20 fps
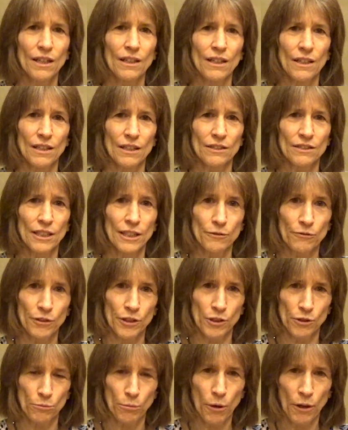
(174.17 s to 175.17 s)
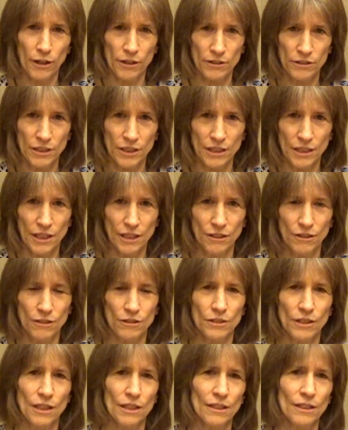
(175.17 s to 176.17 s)
live here part of the year
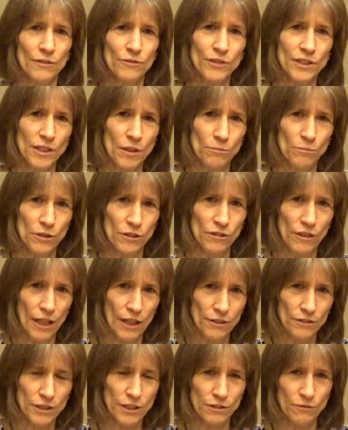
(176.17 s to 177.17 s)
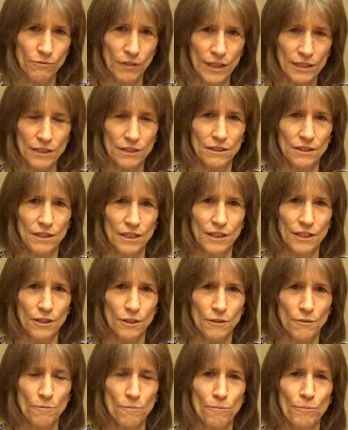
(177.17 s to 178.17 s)
and they live somewhere else the rest of the
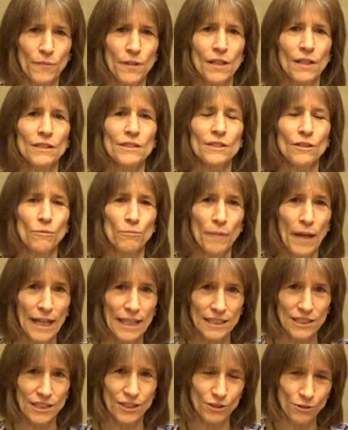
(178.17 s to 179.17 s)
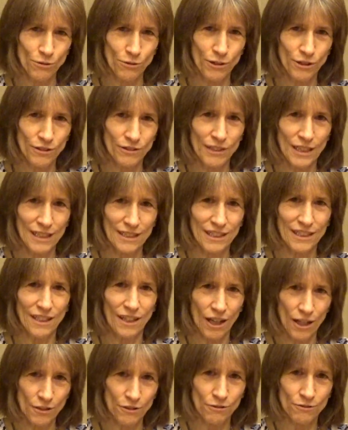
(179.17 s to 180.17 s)
year. So make sure that
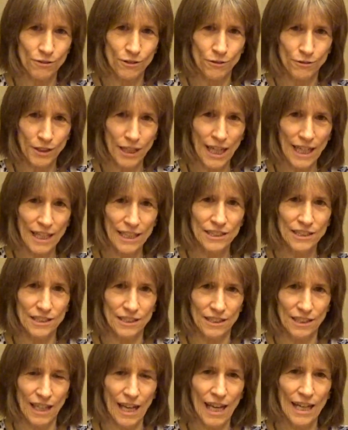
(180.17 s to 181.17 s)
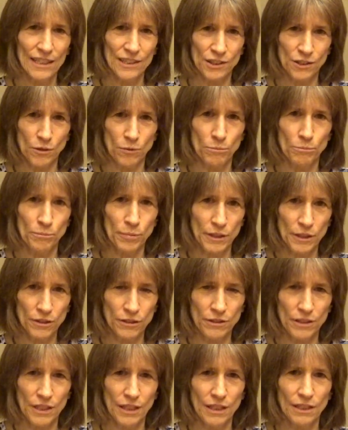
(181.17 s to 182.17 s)
the other location has the
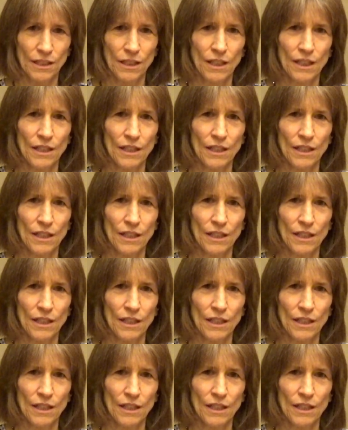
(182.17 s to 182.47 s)
ability